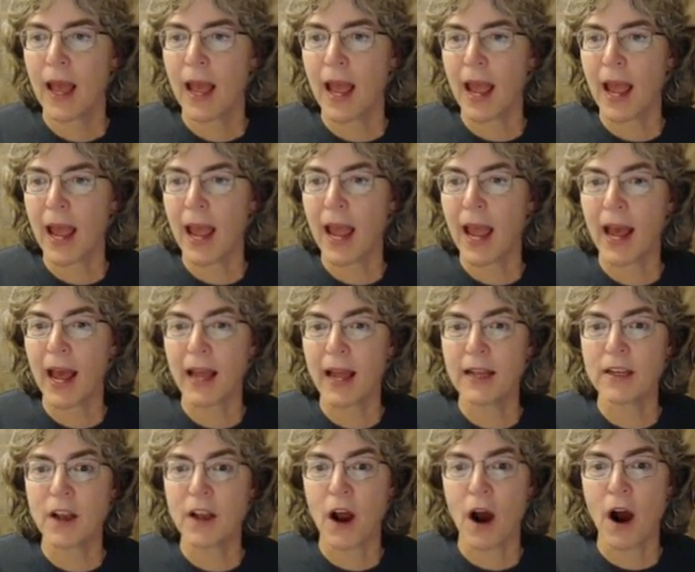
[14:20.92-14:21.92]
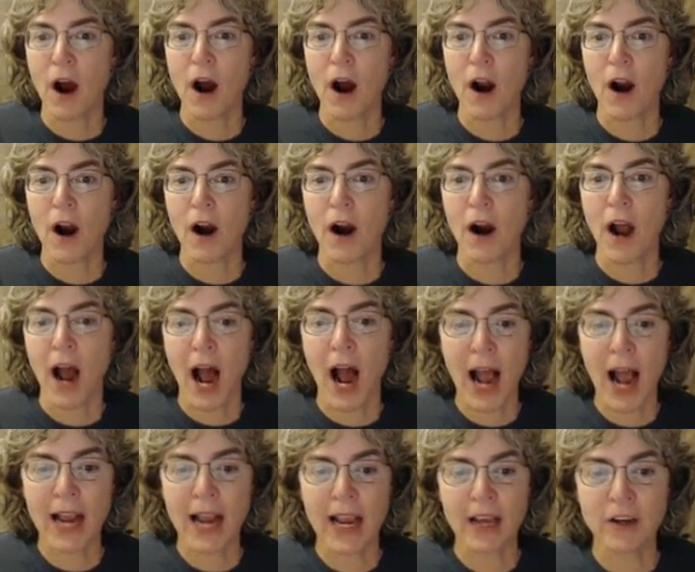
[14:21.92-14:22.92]
And our
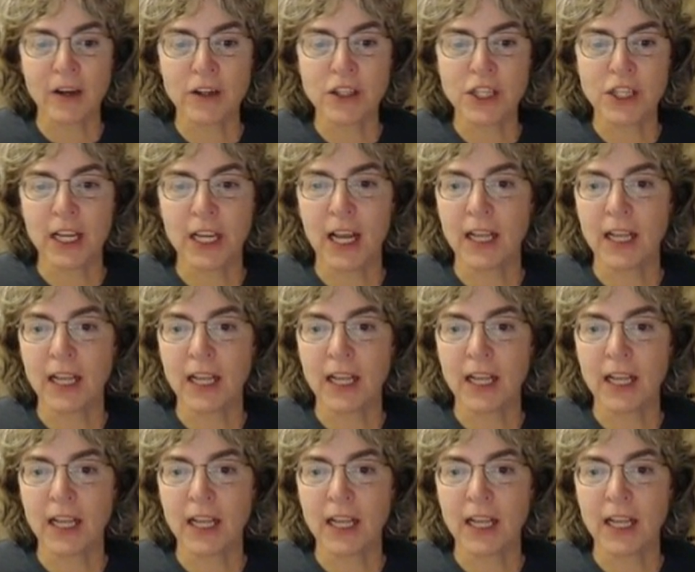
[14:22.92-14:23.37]
high energy